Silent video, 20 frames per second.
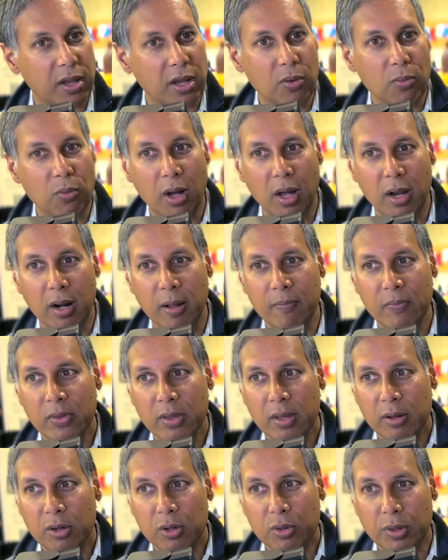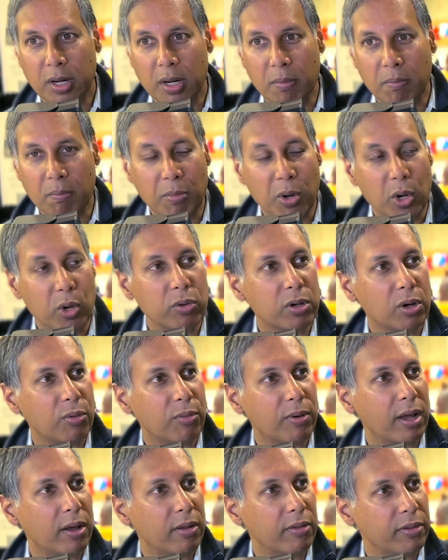They want to create a moat
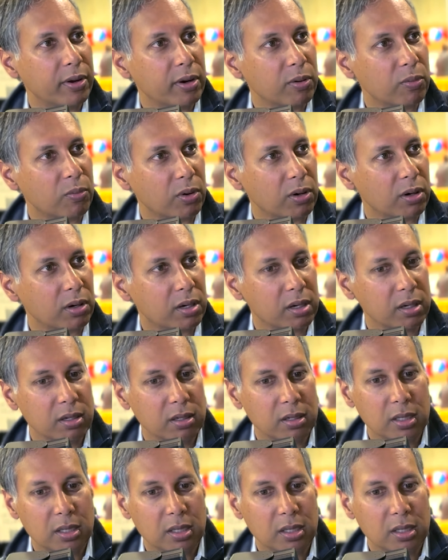around their work